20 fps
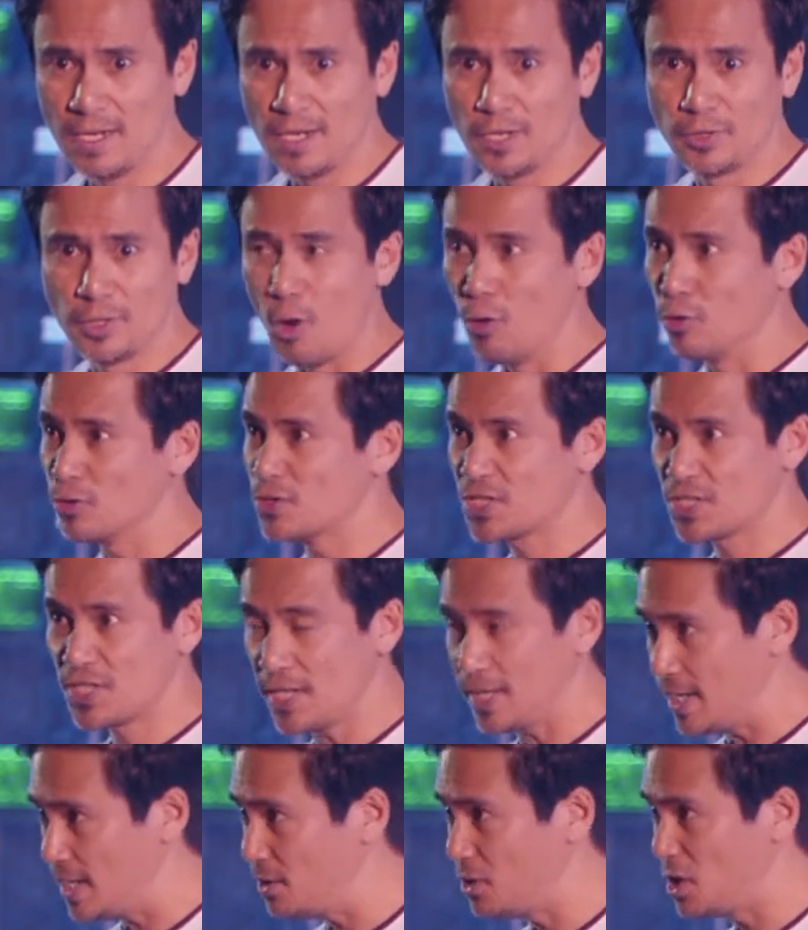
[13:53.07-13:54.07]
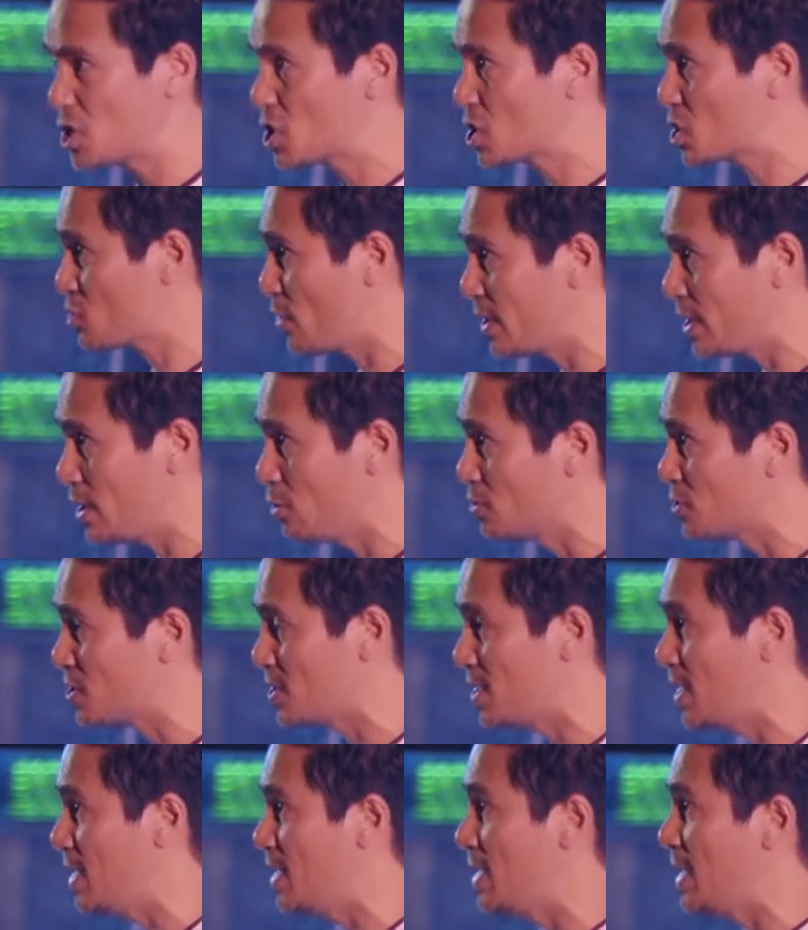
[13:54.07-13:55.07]
the whole city, destroyed the whole
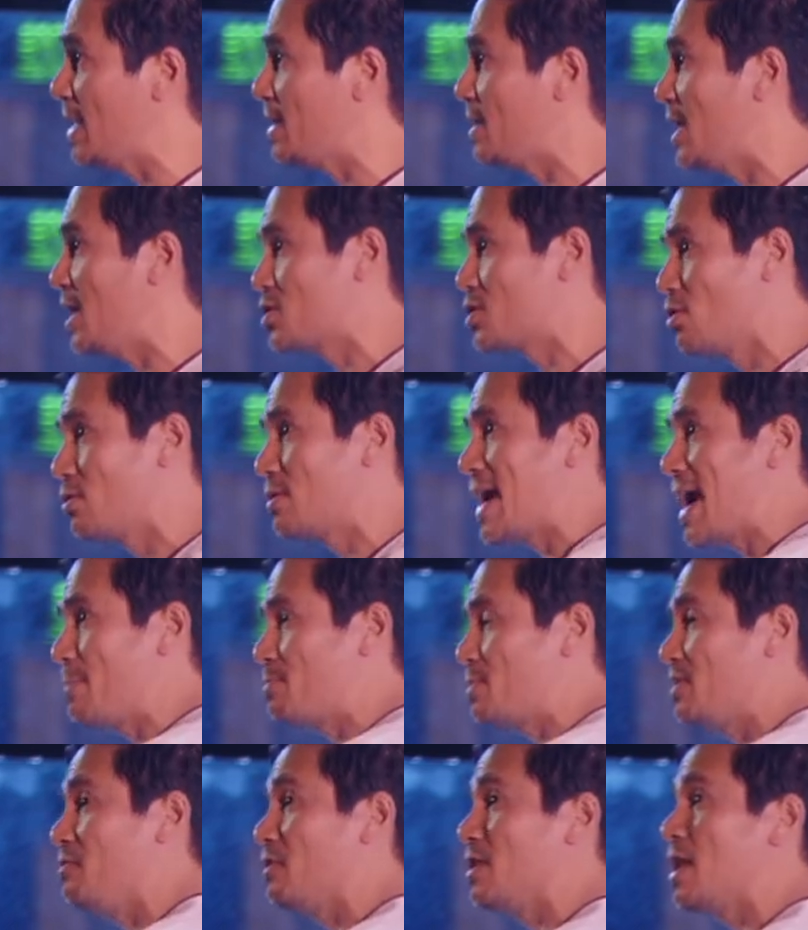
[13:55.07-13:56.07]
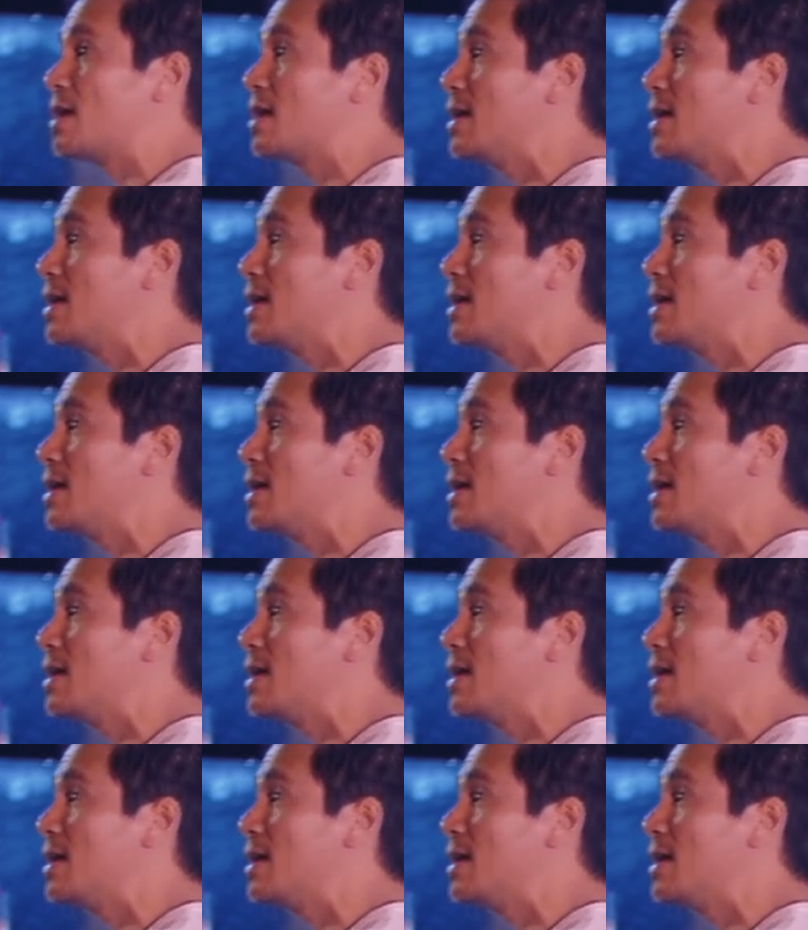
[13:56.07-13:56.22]
city, and they took captive a lot of